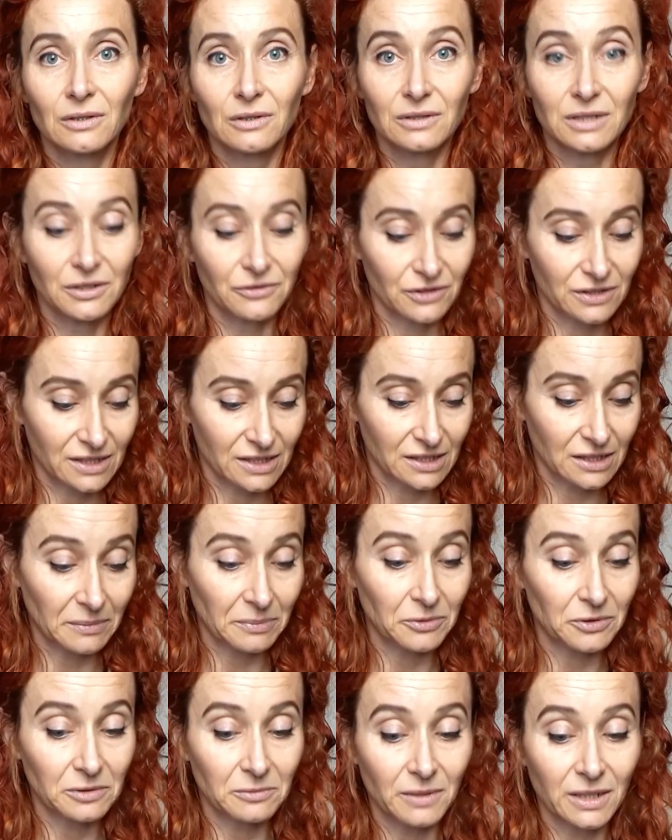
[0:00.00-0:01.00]
if it's a
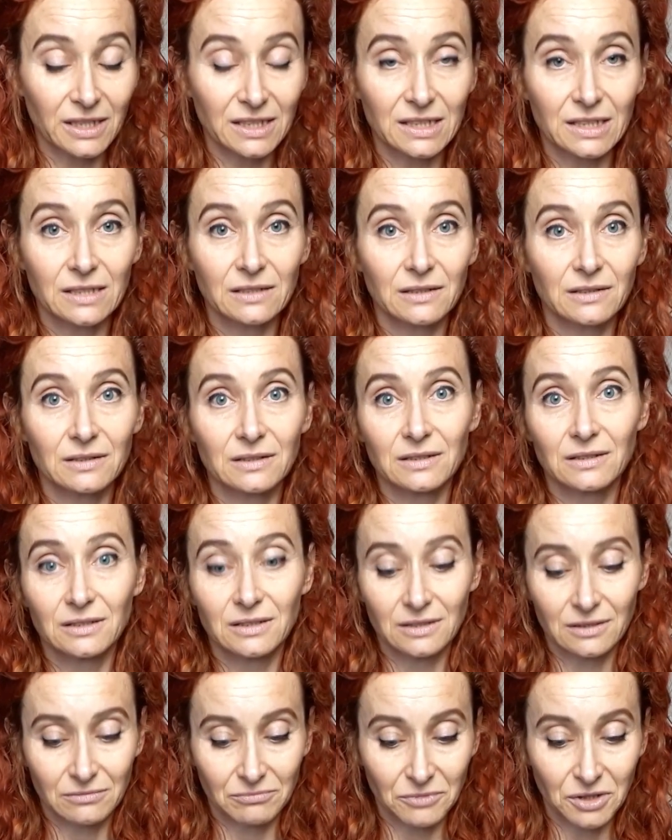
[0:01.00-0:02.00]
separate magazine that
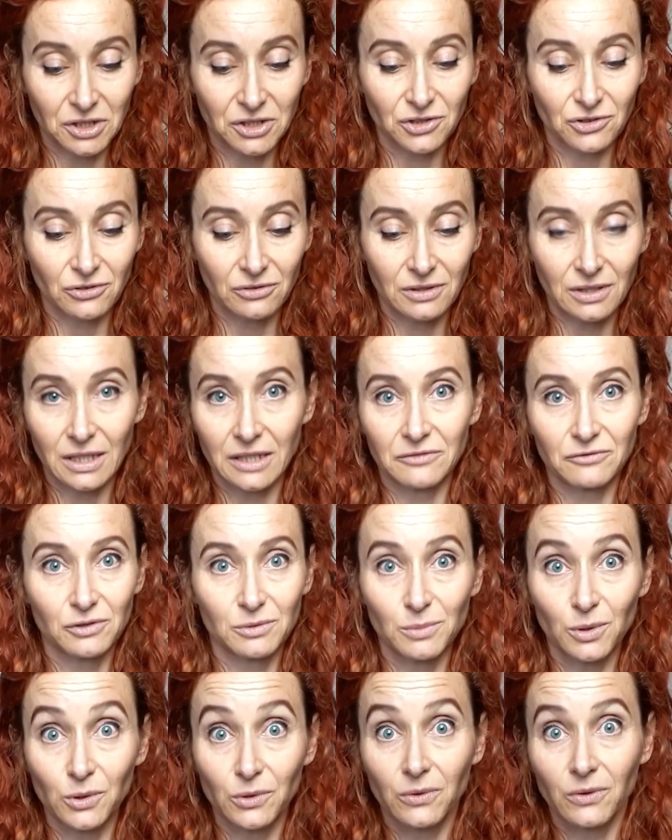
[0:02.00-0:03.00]
is issued
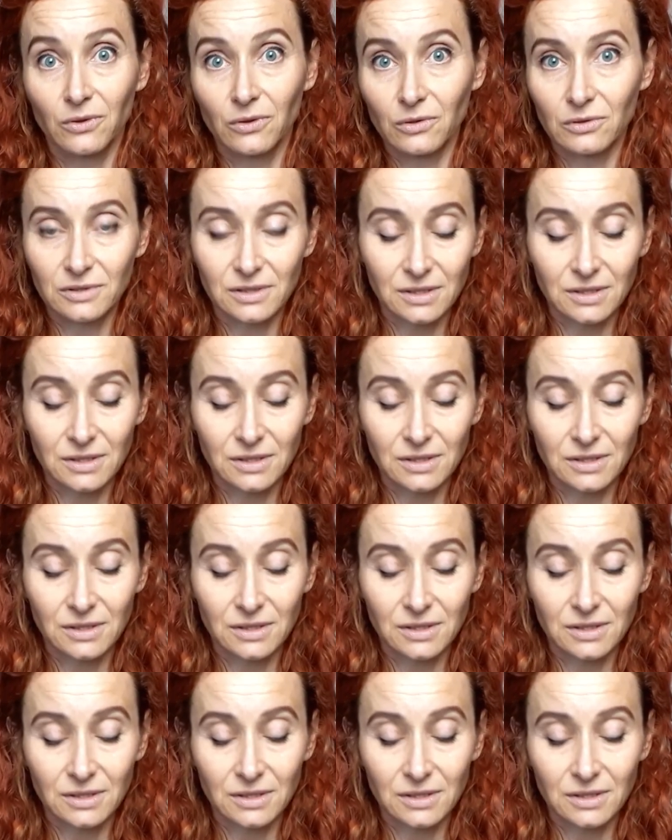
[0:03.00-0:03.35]
every month or